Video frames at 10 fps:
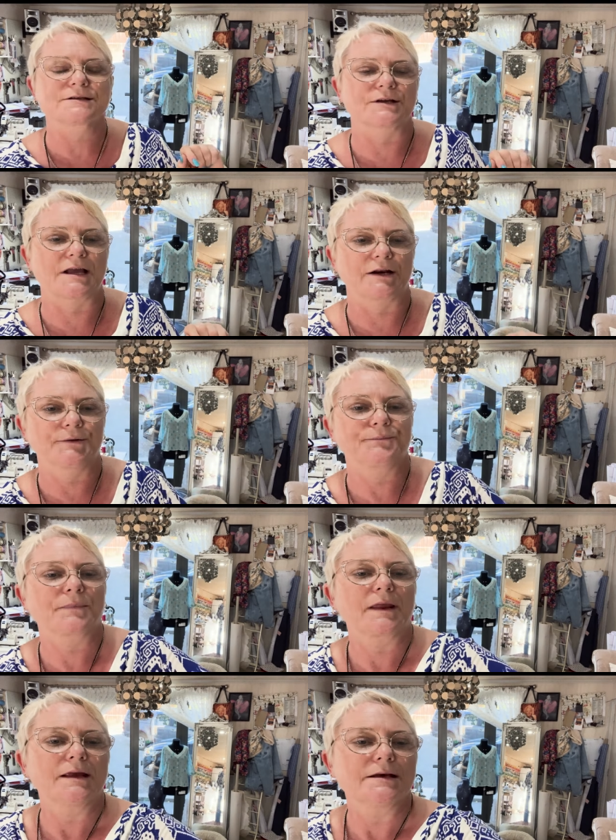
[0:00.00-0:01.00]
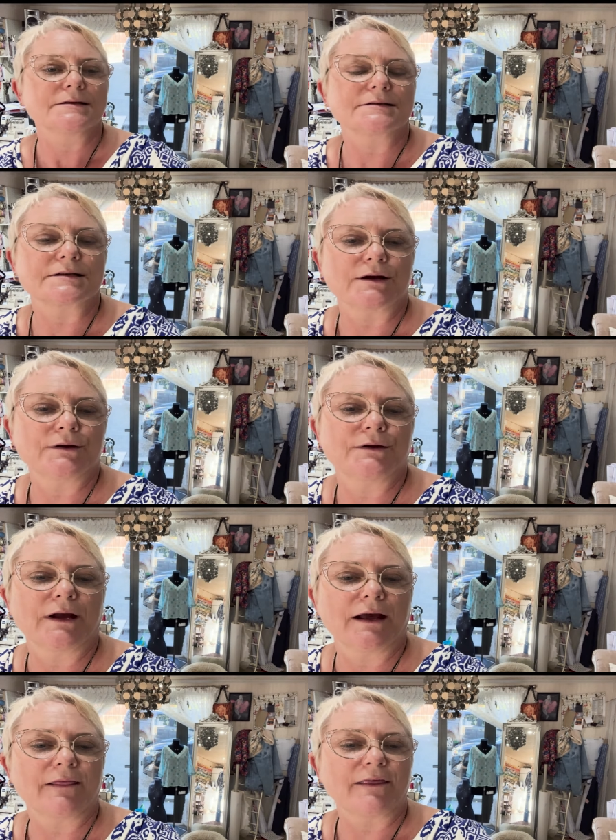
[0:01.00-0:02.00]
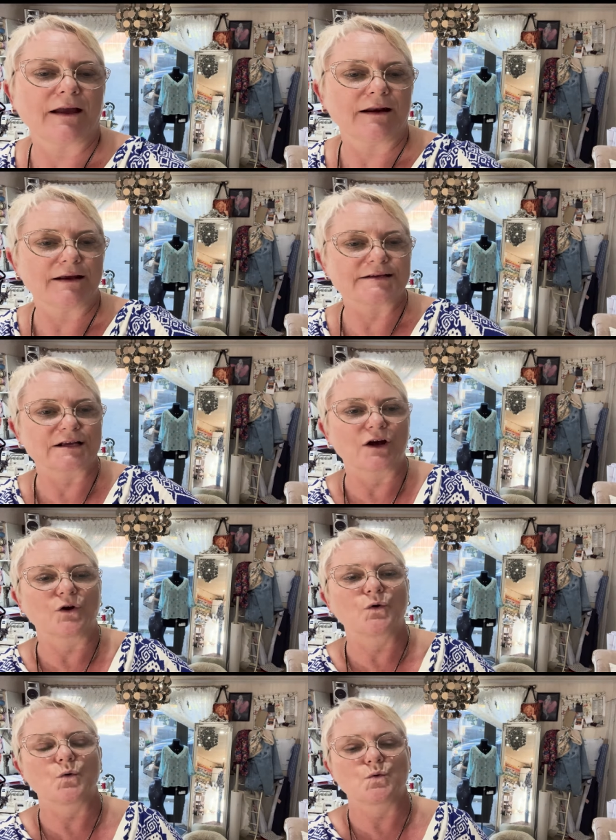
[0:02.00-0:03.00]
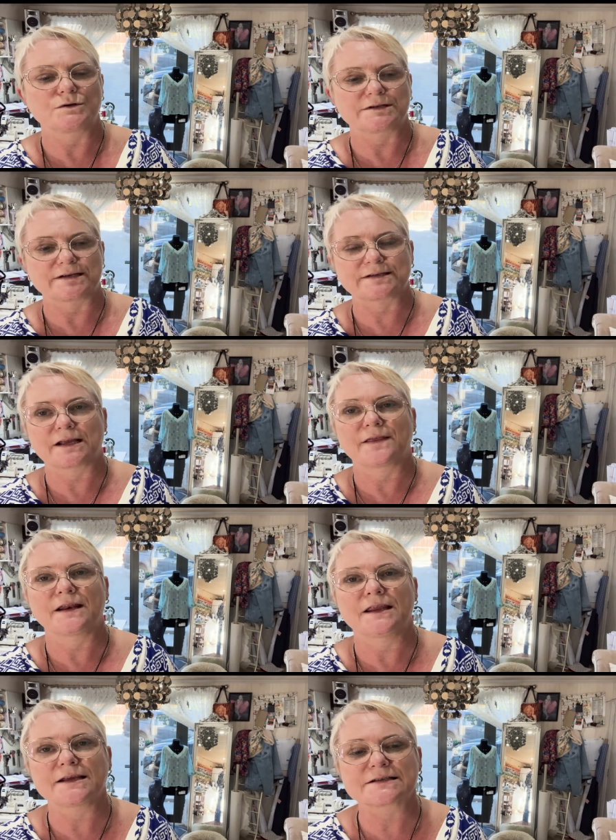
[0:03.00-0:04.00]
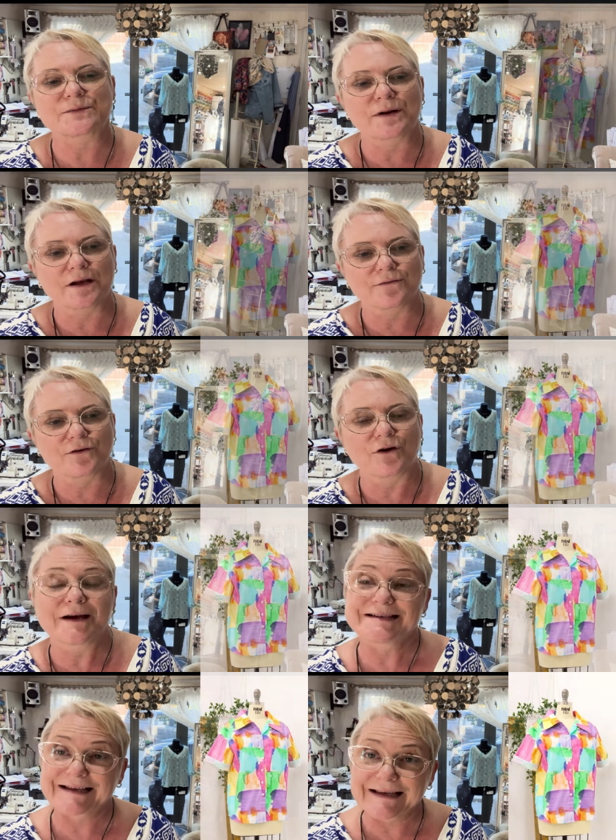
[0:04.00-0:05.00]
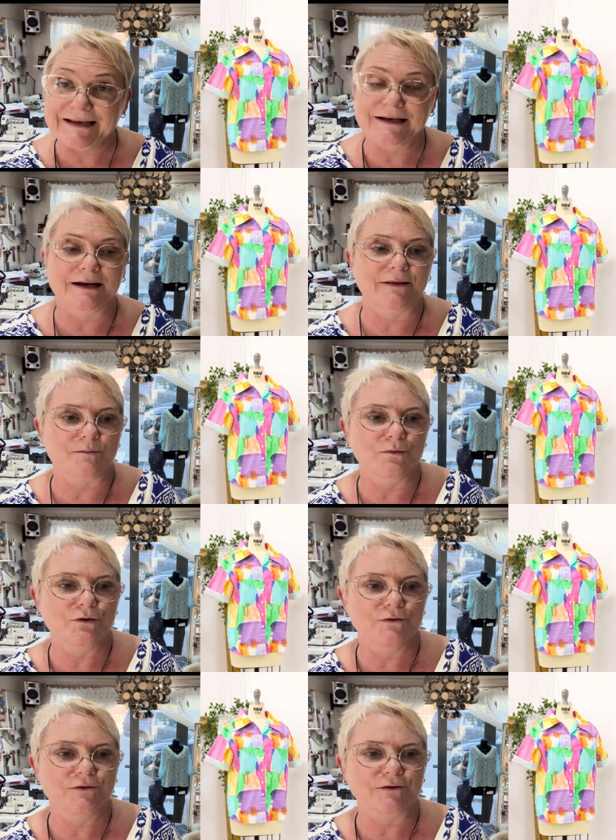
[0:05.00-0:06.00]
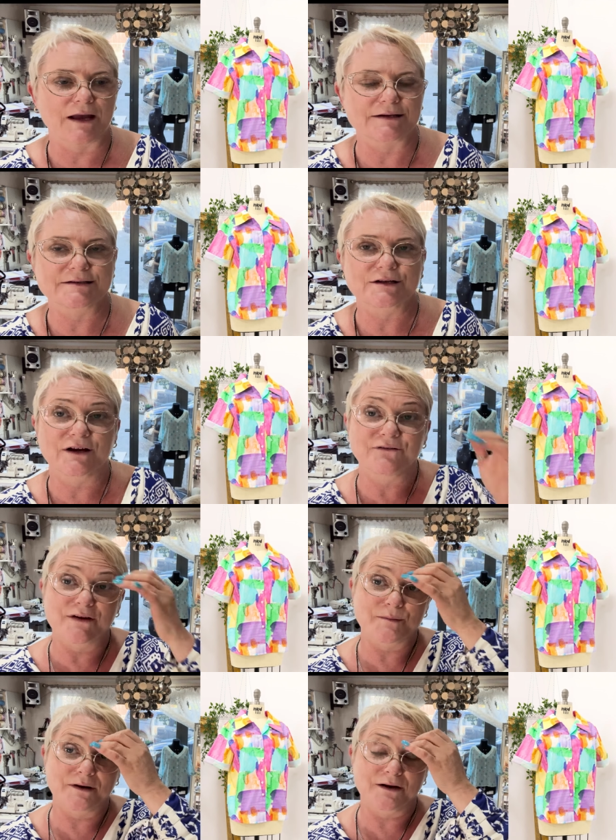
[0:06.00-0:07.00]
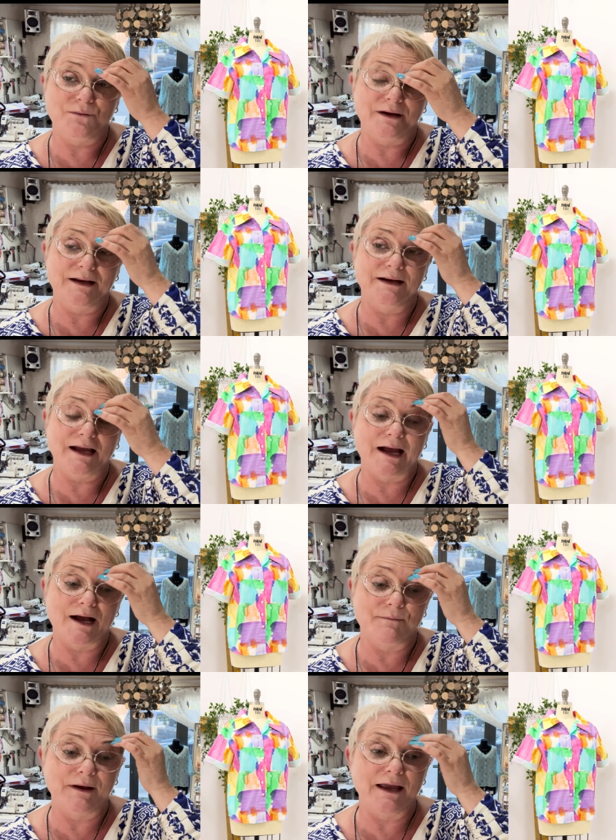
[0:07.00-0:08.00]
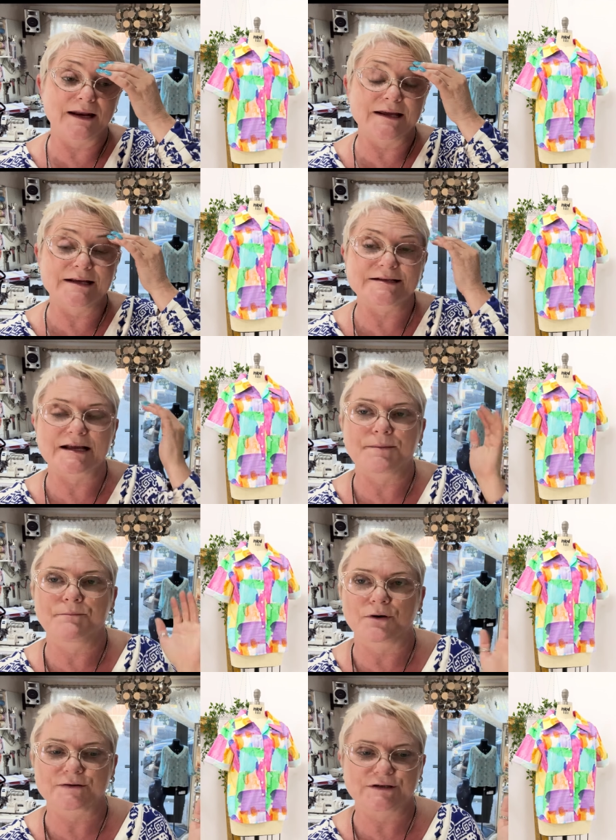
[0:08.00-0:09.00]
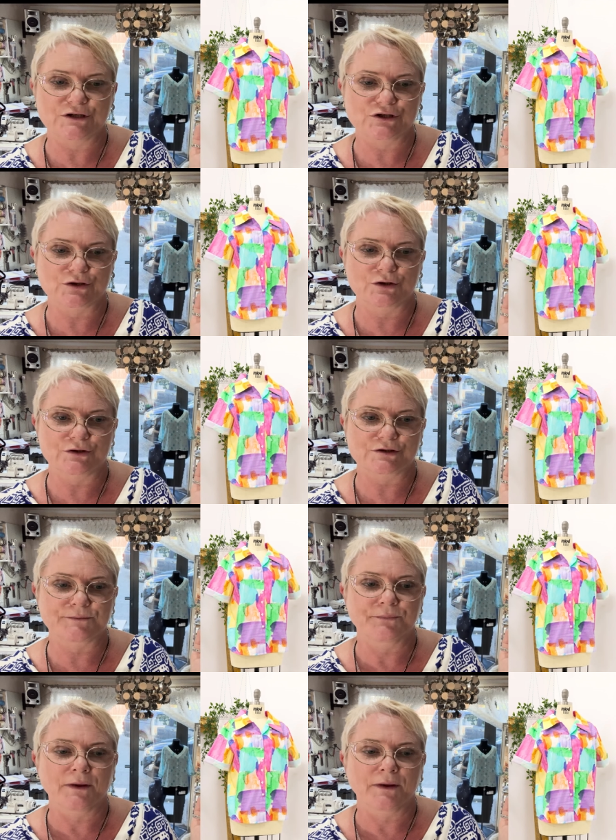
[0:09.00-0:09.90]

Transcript: yellow. So that is gorgeous. The next one I've got is, again, another Moods design fabric one. And it is a boxy shirt.